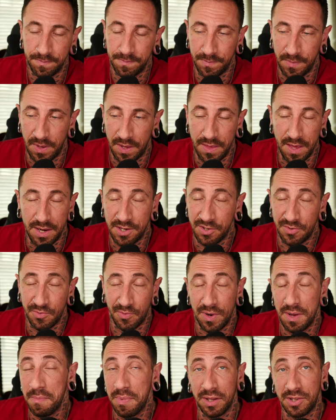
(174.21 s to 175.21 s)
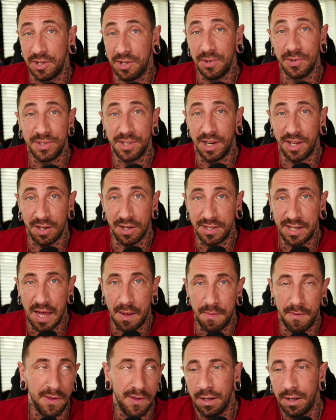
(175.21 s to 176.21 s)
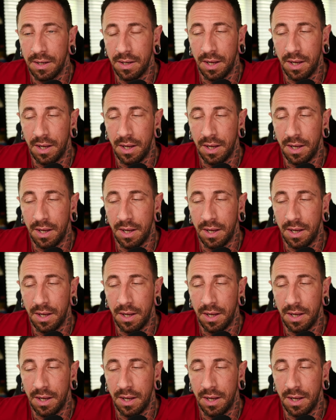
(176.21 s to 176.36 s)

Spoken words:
and then just rebuilt a new city on top of it.